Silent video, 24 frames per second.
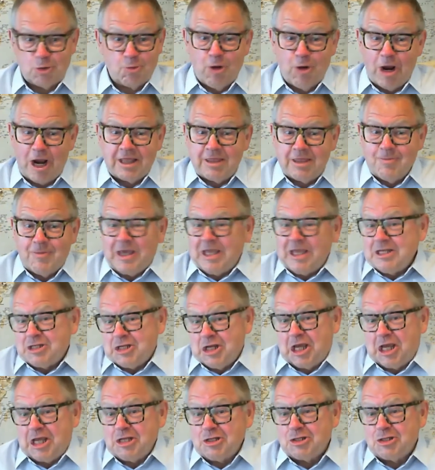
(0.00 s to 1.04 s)
What are the main
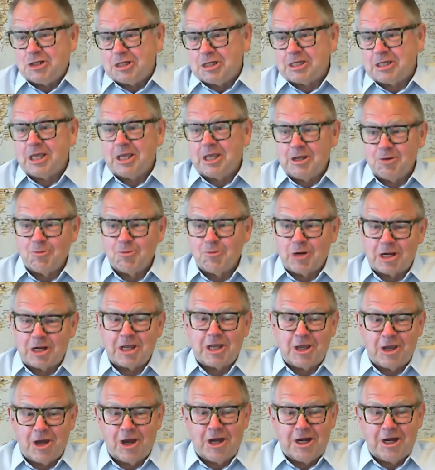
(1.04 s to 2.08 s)
changes that you're
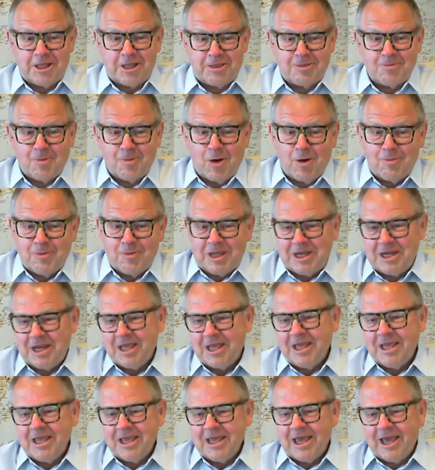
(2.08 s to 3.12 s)
working on at the moment?
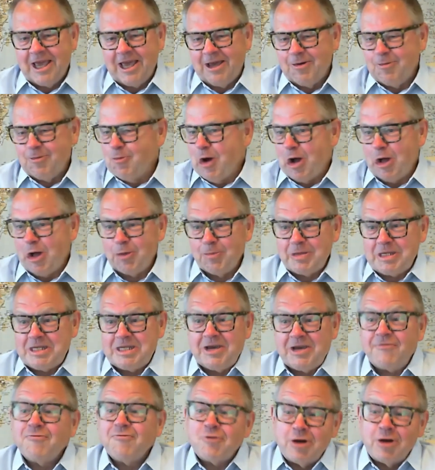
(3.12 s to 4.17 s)
What will be
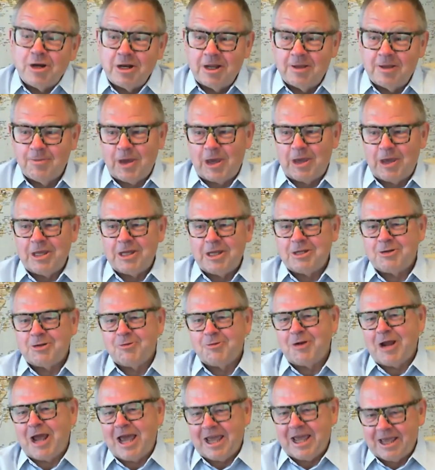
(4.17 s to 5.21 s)
different about
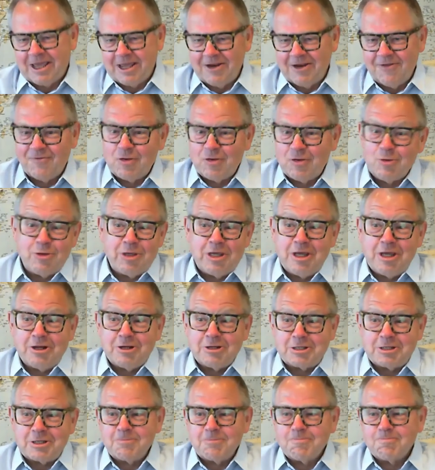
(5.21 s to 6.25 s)
Interact in a few
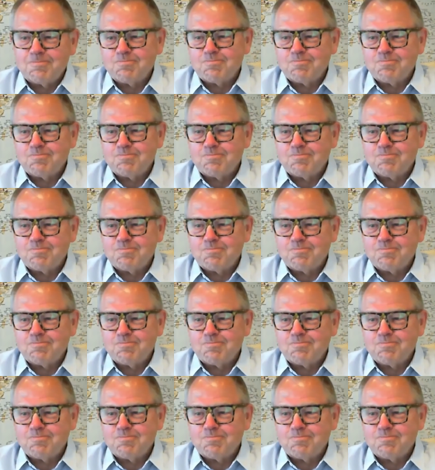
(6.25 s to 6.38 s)
years?